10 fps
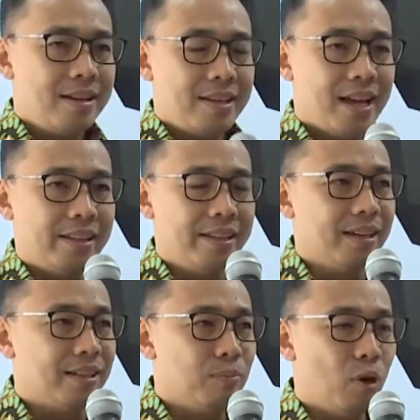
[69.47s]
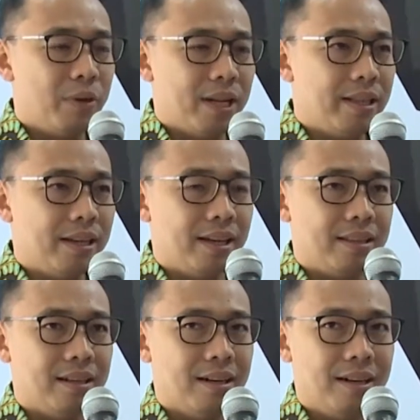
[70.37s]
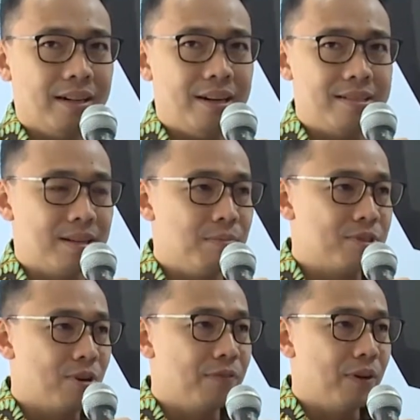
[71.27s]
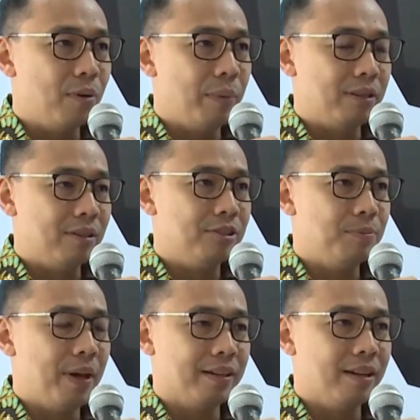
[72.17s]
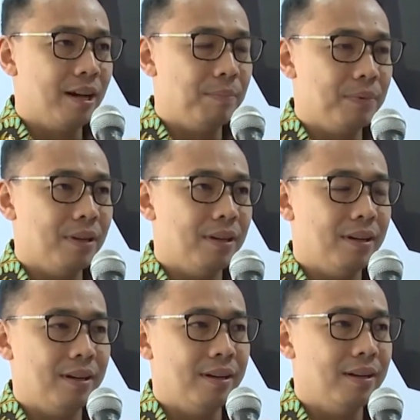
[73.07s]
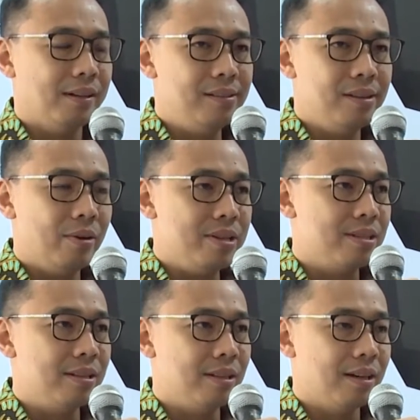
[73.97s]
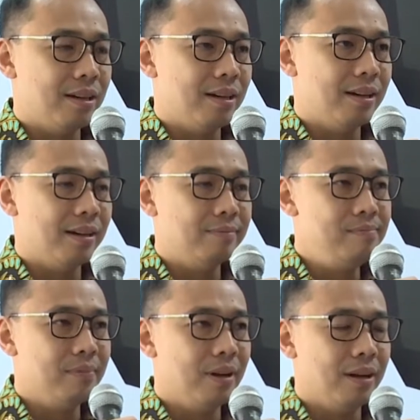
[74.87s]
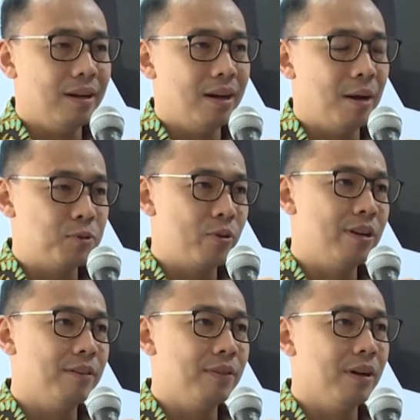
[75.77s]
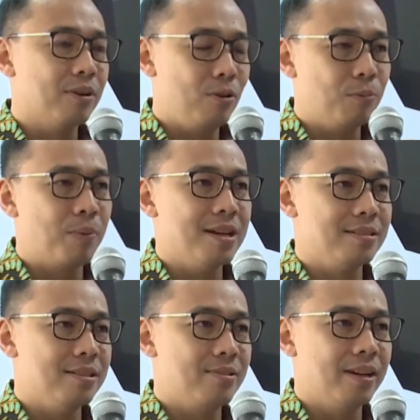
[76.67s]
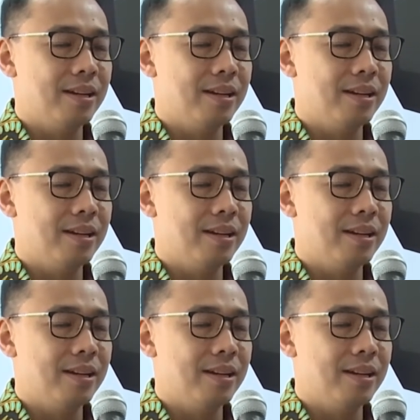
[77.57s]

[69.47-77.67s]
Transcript: Yeah, I think at the moment, there is some strong fundamentals backing up the recent uptrend of the coal prices, right?